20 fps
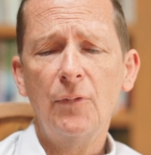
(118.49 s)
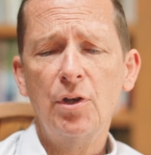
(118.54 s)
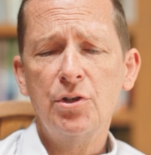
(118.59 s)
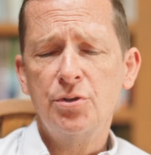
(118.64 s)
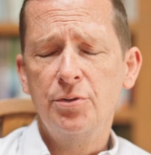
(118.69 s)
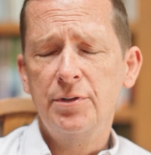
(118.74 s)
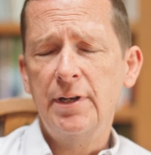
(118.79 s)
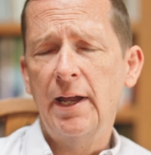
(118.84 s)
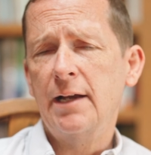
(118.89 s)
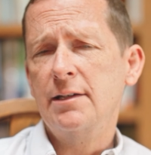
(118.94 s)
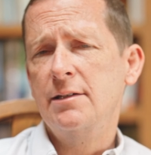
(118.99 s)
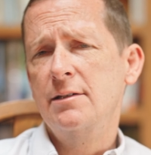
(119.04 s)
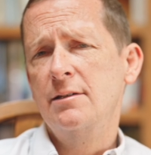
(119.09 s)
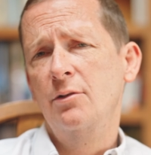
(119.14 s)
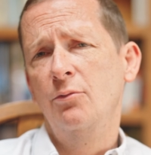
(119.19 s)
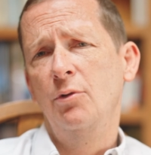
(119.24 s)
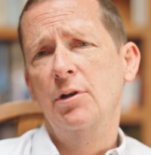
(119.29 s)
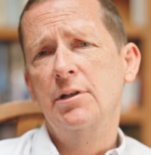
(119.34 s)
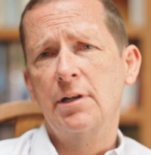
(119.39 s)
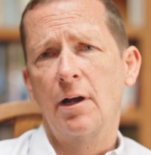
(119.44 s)
So taxes
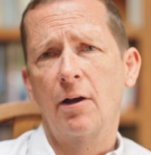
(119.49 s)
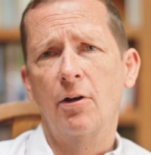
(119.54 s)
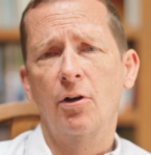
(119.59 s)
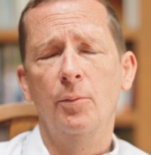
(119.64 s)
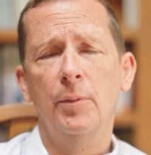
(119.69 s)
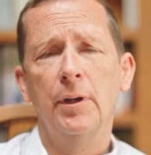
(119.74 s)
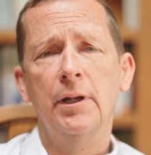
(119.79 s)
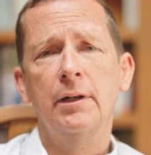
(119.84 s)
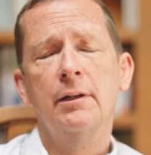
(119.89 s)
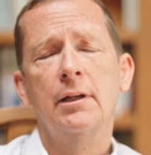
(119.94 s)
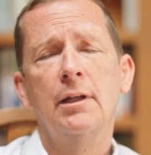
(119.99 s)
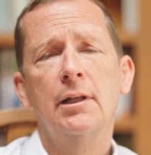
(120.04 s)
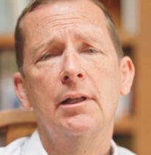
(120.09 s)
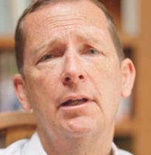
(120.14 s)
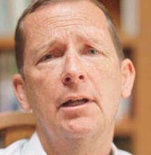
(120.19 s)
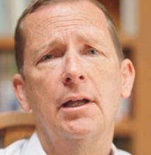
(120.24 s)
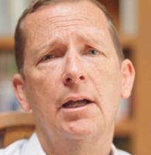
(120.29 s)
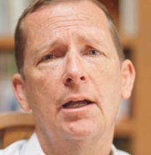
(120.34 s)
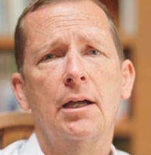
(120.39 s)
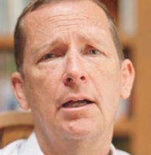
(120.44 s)
in retirement
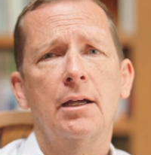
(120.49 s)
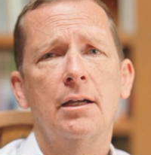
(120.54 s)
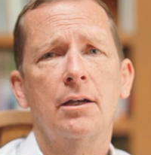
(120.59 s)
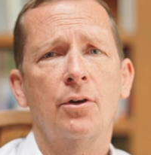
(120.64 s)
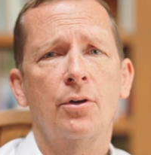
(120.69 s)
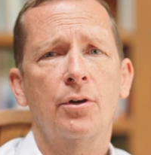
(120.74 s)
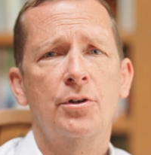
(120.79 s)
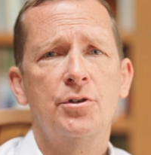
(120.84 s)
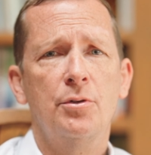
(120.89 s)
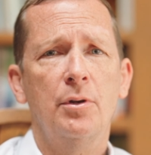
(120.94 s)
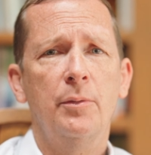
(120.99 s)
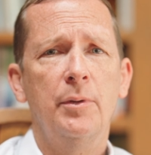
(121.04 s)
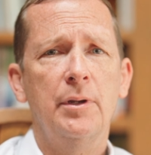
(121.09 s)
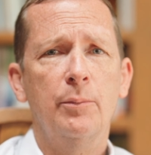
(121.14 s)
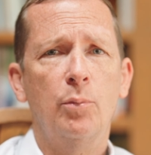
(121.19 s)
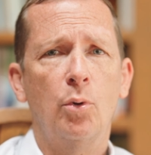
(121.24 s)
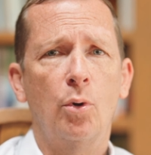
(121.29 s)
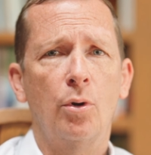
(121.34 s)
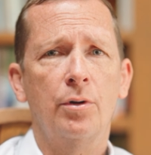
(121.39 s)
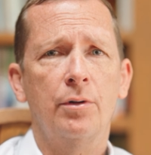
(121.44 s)
are extremely
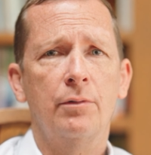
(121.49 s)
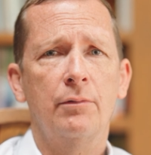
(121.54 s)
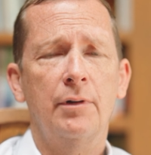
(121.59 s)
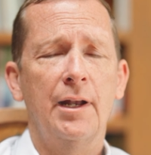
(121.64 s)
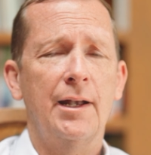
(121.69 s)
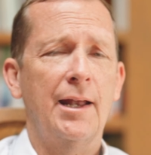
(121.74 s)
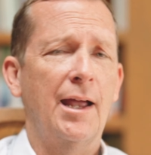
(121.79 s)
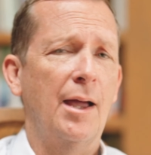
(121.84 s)
important, and